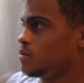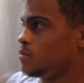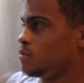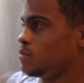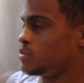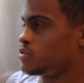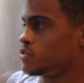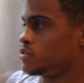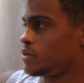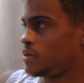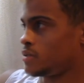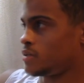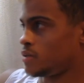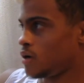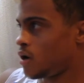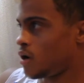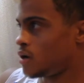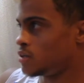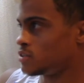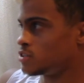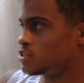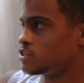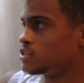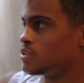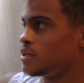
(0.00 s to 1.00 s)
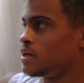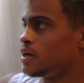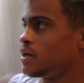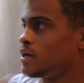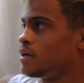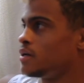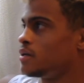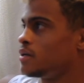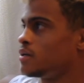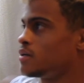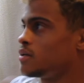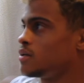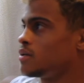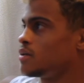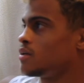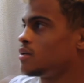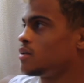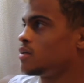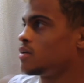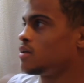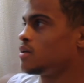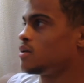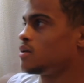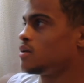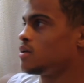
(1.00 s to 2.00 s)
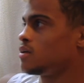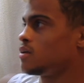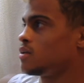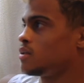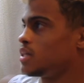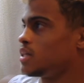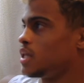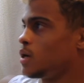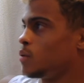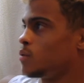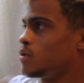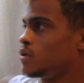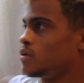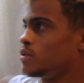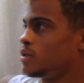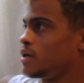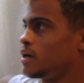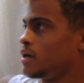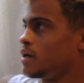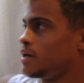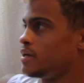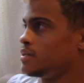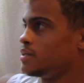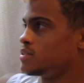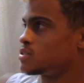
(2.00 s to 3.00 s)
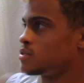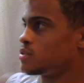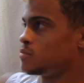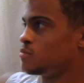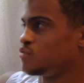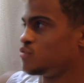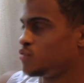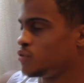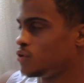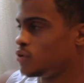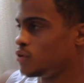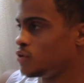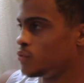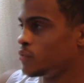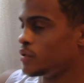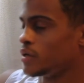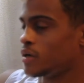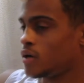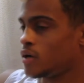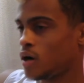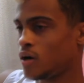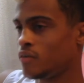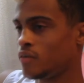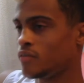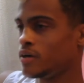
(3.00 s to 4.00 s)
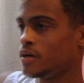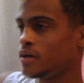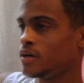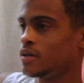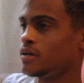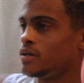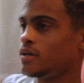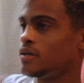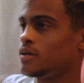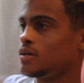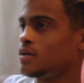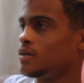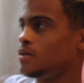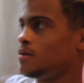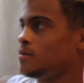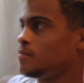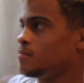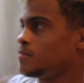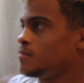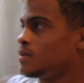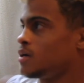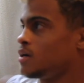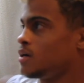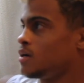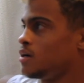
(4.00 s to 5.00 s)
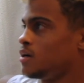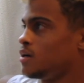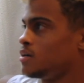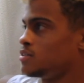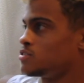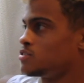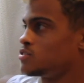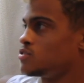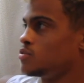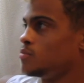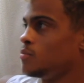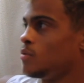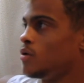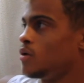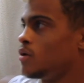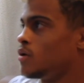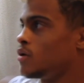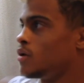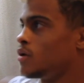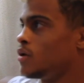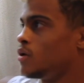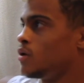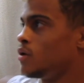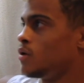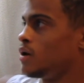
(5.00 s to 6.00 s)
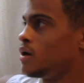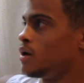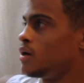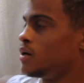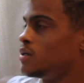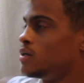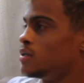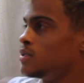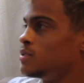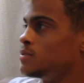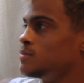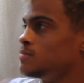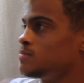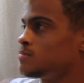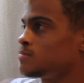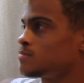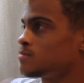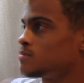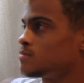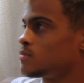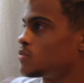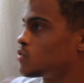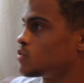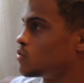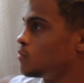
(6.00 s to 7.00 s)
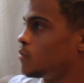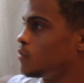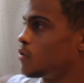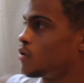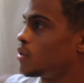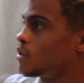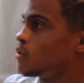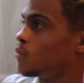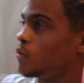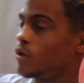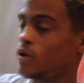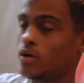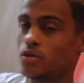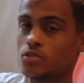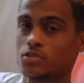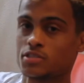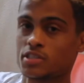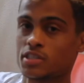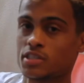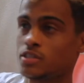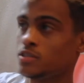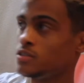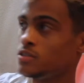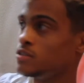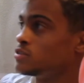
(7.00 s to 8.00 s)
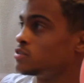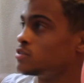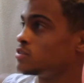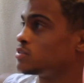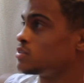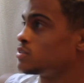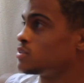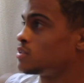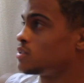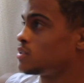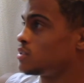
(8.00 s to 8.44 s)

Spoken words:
We trained hard today. Now we're gonna eat some food, recover, because tomorrow the work continues.